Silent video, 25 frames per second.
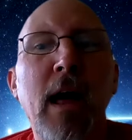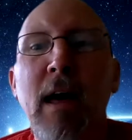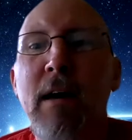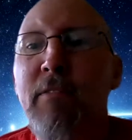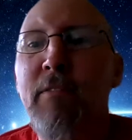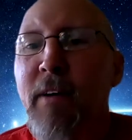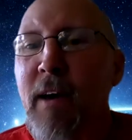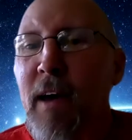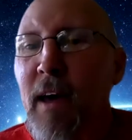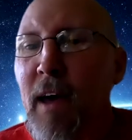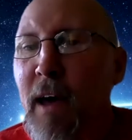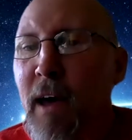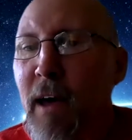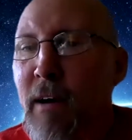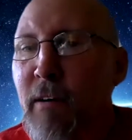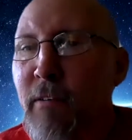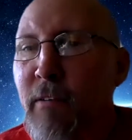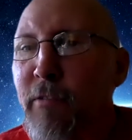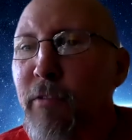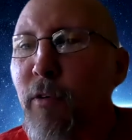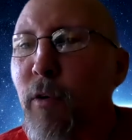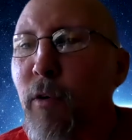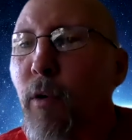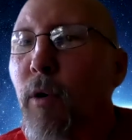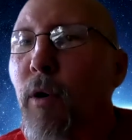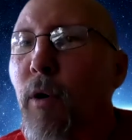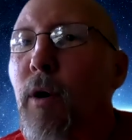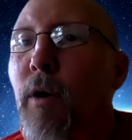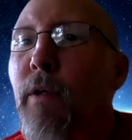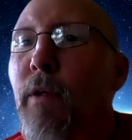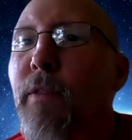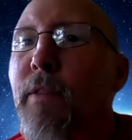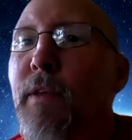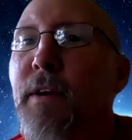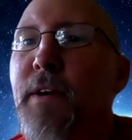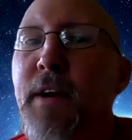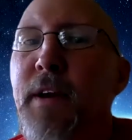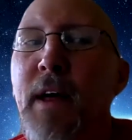I've had
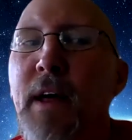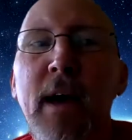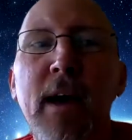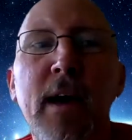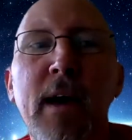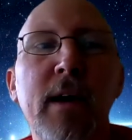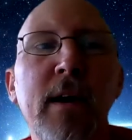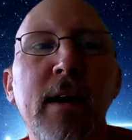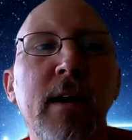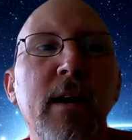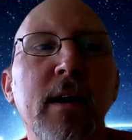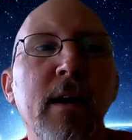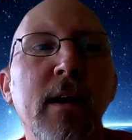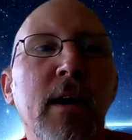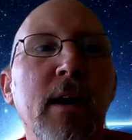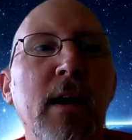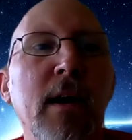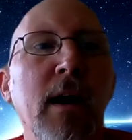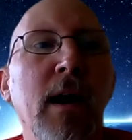for the day.